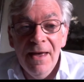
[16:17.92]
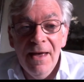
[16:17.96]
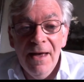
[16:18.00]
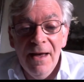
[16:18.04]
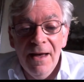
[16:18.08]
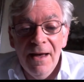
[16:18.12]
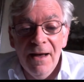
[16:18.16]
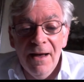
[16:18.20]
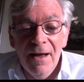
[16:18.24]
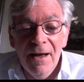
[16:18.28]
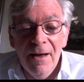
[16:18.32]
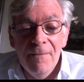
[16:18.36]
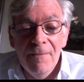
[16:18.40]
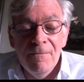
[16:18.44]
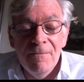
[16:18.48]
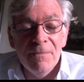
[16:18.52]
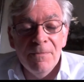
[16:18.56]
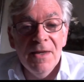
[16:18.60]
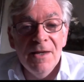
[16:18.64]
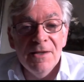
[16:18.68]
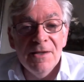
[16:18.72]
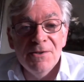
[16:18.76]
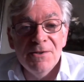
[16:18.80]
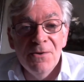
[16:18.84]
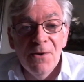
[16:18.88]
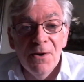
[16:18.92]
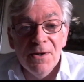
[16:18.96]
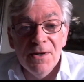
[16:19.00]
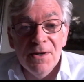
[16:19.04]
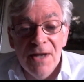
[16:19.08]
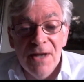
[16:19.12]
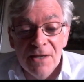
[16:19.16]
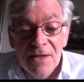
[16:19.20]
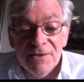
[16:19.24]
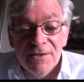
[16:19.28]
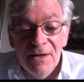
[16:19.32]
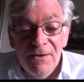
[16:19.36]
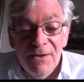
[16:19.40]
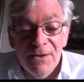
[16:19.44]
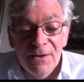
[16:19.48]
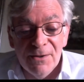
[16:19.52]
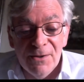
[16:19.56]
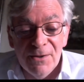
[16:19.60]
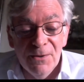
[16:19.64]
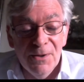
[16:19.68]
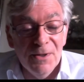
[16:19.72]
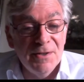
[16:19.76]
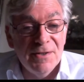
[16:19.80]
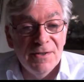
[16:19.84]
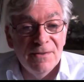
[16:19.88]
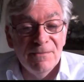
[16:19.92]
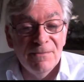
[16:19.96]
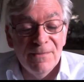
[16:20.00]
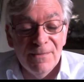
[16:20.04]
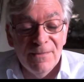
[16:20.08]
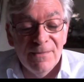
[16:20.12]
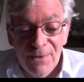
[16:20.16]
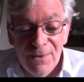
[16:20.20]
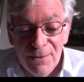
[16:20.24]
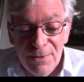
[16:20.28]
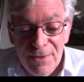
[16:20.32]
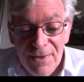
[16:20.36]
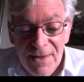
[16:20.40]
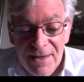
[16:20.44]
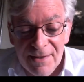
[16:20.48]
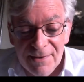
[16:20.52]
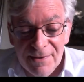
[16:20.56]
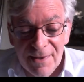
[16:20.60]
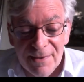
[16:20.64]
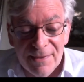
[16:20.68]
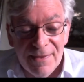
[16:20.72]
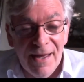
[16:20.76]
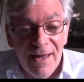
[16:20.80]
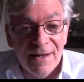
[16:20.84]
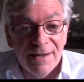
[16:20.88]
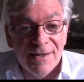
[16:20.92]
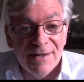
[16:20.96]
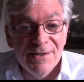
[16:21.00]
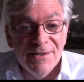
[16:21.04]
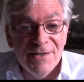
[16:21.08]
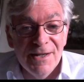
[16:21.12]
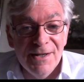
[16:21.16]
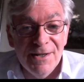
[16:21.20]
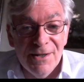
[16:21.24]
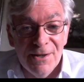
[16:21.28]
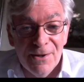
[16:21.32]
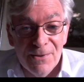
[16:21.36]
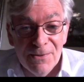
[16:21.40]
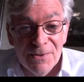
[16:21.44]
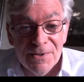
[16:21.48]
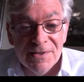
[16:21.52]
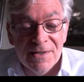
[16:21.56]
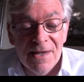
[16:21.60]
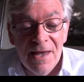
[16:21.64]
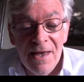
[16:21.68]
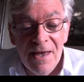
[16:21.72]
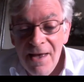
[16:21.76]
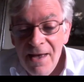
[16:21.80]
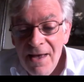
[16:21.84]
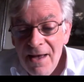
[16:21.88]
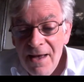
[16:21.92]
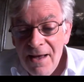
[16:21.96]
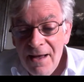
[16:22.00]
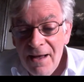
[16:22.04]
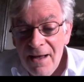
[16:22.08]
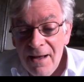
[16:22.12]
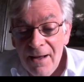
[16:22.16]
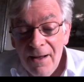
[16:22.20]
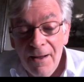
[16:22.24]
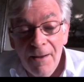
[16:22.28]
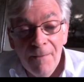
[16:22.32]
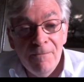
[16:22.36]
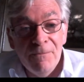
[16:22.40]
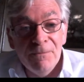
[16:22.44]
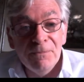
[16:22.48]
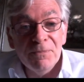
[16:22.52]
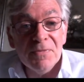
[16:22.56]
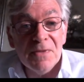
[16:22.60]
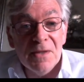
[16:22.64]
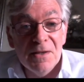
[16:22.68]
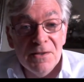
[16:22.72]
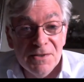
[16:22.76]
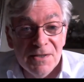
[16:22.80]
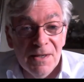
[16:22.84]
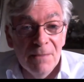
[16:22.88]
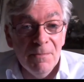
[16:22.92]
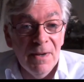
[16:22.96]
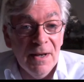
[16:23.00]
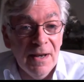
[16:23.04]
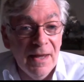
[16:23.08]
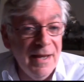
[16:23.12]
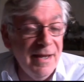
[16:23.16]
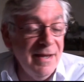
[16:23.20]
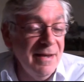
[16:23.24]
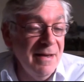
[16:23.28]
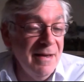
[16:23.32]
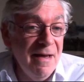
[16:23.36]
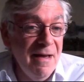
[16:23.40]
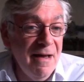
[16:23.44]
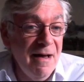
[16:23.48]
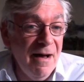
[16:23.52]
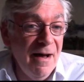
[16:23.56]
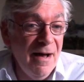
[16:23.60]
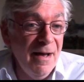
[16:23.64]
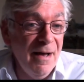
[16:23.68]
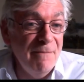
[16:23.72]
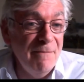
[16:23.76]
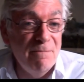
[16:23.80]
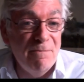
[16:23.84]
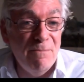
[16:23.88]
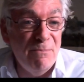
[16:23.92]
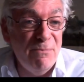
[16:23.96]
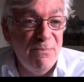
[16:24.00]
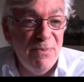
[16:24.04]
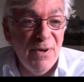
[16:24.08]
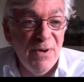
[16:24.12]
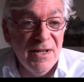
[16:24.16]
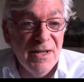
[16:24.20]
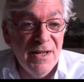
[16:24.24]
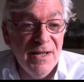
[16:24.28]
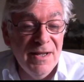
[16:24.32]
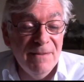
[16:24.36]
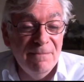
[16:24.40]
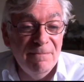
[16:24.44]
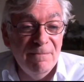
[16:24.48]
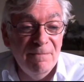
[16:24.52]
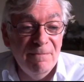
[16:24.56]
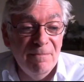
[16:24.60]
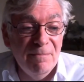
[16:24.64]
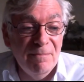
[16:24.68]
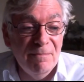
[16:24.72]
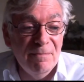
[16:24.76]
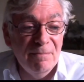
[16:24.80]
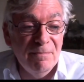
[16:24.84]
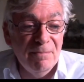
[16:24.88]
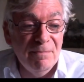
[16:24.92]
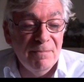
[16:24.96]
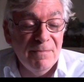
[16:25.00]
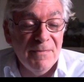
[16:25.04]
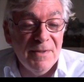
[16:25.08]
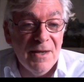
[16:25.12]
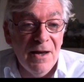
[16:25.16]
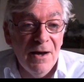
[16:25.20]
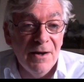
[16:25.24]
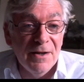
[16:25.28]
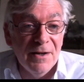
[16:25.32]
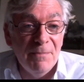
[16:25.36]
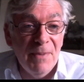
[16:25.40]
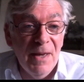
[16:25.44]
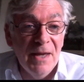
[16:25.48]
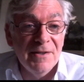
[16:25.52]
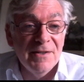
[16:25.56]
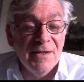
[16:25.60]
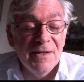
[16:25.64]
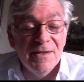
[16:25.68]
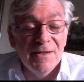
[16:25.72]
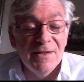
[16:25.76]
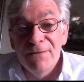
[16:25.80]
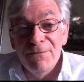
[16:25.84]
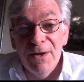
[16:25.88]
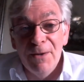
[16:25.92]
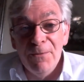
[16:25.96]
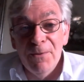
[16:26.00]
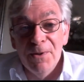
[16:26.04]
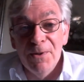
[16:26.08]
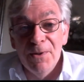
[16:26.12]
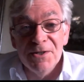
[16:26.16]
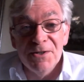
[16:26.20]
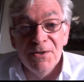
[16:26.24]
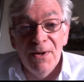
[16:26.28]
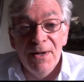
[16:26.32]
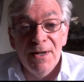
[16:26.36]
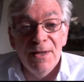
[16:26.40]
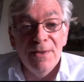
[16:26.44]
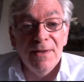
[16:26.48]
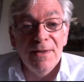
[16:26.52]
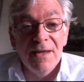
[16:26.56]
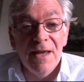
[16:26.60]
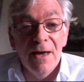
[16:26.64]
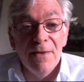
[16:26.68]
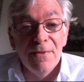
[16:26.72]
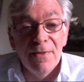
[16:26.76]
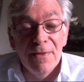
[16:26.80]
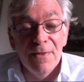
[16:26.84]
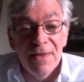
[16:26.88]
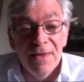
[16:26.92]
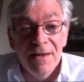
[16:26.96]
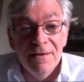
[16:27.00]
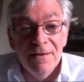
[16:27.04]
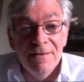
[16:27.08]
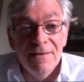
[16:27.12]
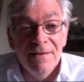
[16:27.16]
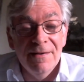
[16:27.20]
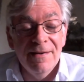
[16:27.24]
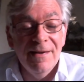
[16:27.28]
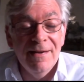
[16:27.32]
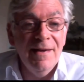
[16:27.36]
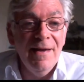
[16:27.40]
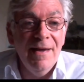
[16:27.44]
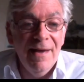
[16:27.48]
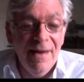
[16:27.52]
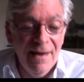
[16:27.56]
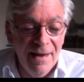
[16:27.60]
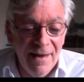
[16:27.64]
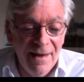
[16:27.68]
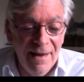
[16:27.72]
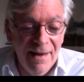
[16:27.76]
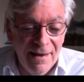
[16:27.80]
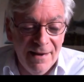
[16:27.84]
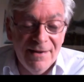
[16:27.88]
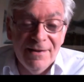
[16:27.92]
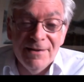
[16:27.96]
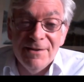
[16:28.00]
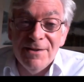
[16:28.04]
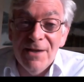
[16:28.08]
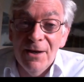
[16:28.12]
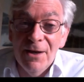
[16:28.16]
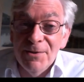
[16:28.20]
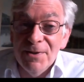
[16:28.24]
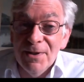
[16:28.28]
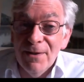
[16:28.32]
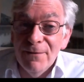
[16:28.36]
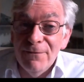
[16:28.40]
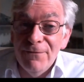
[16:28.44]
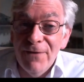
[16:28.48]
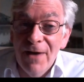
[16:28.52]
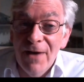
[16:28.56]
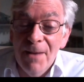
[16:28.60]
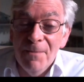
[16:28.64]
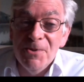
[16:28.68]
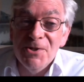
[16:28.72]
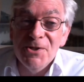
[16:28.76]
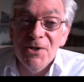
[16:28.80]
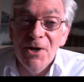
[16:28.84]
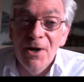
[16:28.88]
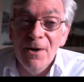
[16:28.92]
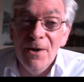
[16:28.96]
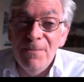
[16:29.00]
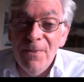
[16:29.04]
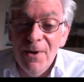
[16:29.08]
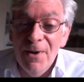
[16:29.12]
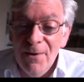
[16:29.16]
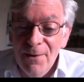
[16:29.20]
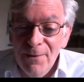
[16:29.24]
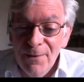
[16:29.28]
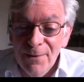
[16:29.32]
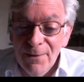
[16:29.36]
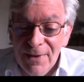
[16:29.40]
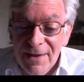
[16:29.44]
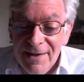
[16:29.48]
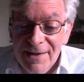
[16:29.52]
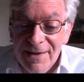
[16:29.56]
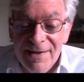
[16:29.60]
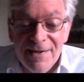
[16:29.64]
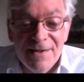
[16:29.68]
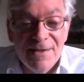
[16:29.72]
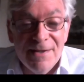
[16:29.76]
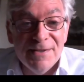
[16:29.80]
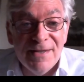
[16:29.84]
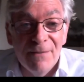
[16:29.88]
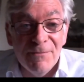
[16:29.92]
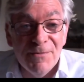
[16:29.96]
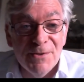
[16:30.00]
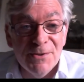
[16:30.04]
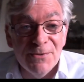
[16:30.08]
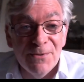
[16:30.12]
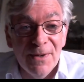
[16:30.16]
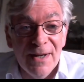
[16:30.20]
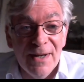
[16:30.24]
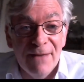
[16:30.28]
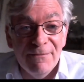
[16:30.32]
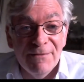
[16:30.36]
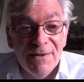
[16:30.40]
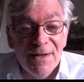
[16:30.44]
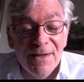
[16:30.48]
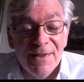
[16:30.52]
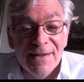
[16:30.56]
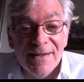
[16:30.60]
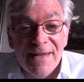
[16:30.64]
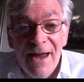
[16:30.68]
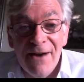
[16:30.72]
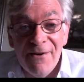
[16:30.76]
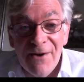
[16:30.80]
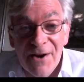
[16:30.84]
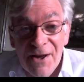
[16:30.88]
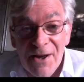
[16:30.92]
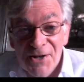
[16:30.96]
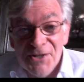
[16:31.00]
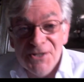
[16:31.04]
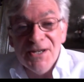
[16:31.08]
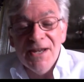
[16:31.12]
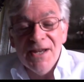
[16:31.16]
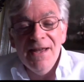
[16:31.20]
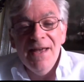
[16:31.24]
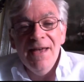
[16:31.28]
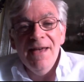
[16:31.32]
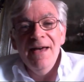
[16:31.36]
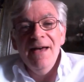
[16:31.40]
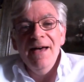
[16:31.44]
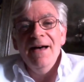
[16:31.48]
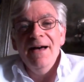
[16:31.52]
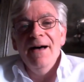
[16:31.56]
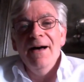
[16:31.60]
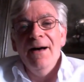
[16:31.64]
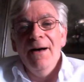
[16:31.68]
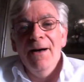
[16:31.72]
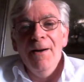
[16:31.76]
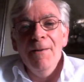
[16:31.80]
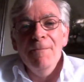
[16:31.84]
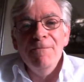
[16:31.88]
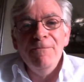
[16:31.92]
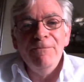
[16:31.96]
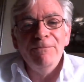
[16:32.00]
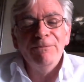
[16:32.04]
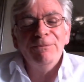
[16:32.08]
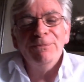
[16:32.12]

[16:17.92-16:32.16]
It's not necessarily a good thing that continues. Similarly, I'm pretty car dependent if I want to do anything other than go to the farm shop or the 7-11 at the garage. What